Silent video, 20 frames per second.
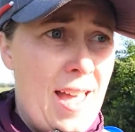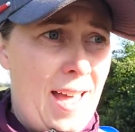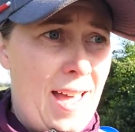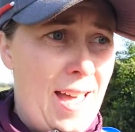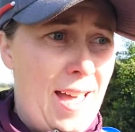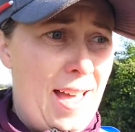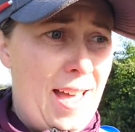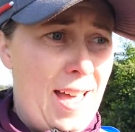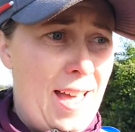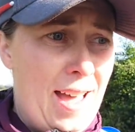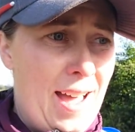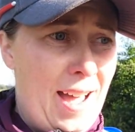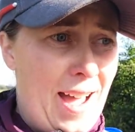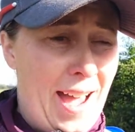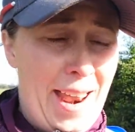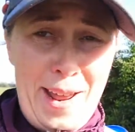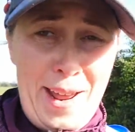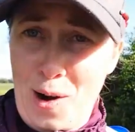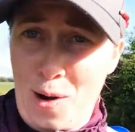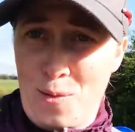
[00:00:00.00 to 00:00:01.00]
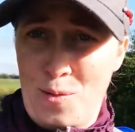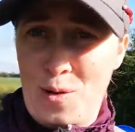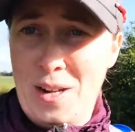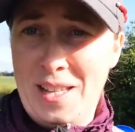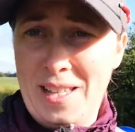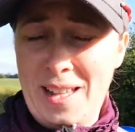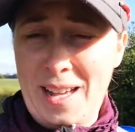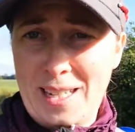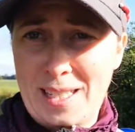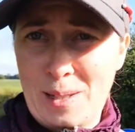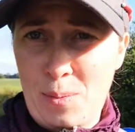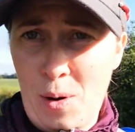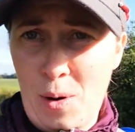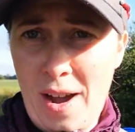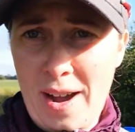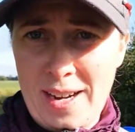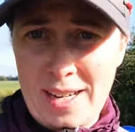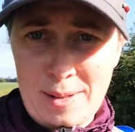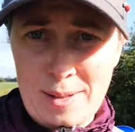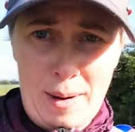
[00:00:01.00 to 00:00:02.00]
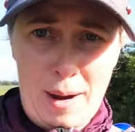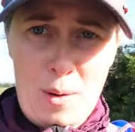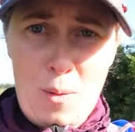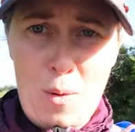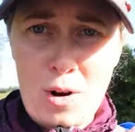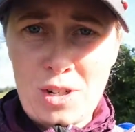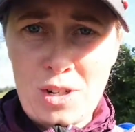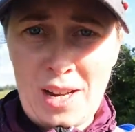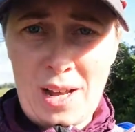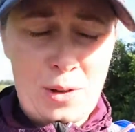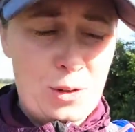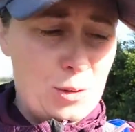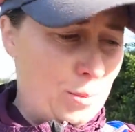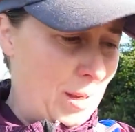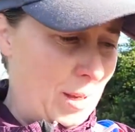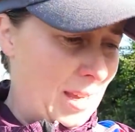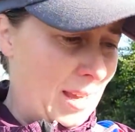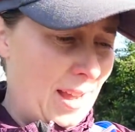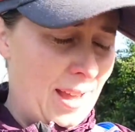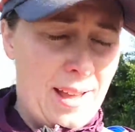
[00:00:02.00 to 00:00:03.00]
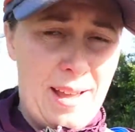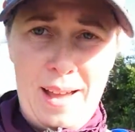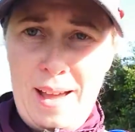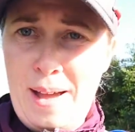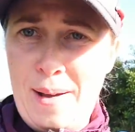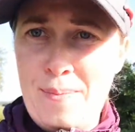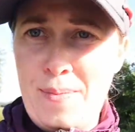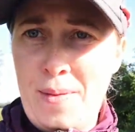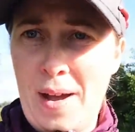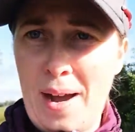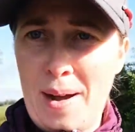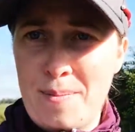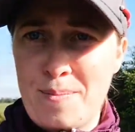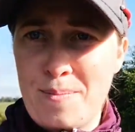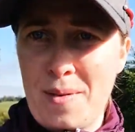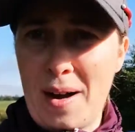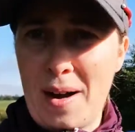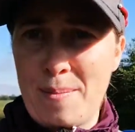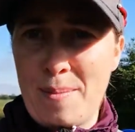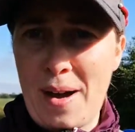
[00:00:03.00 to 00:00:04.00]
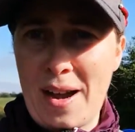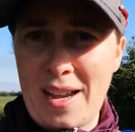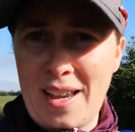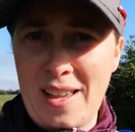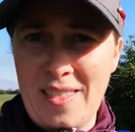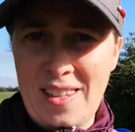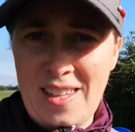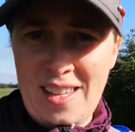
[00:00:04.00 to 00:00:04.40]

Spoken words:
And I got a really nice surprise. My watch tells me I'm back in